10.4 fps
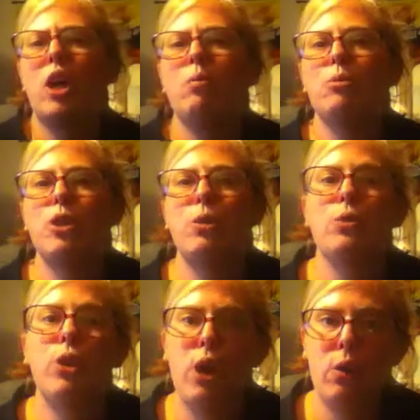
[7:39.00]
come to you.
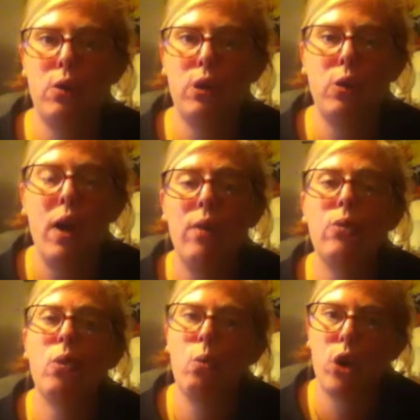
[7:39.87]
No, you have
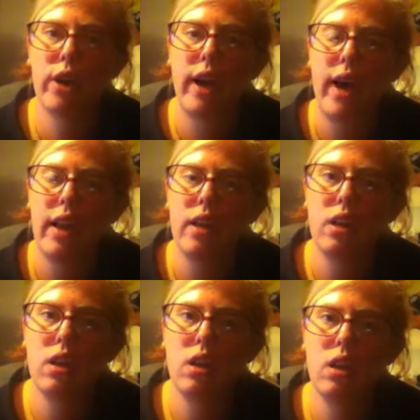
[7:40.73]
to work at it.
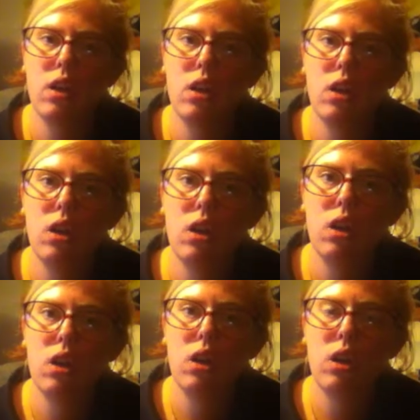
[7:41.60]

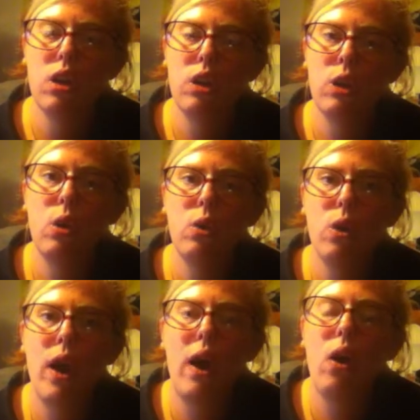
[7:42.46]
You don't
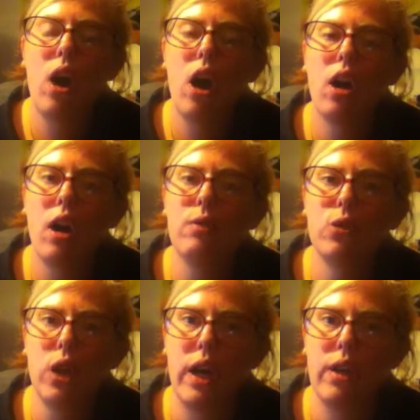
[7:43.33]
know how hard I've
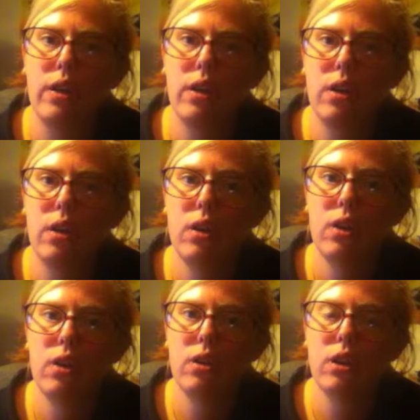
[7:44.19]
tried
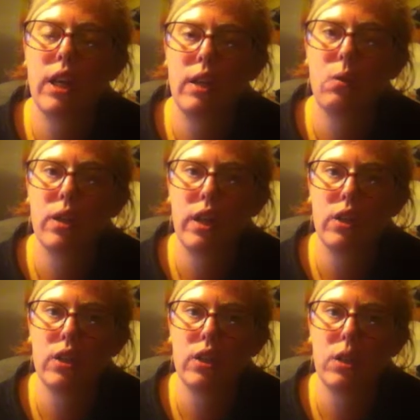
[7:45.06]
to get a
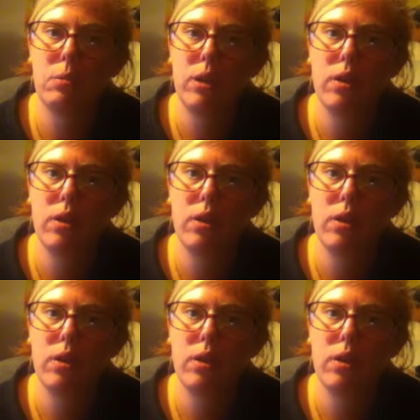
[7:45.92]
relationship.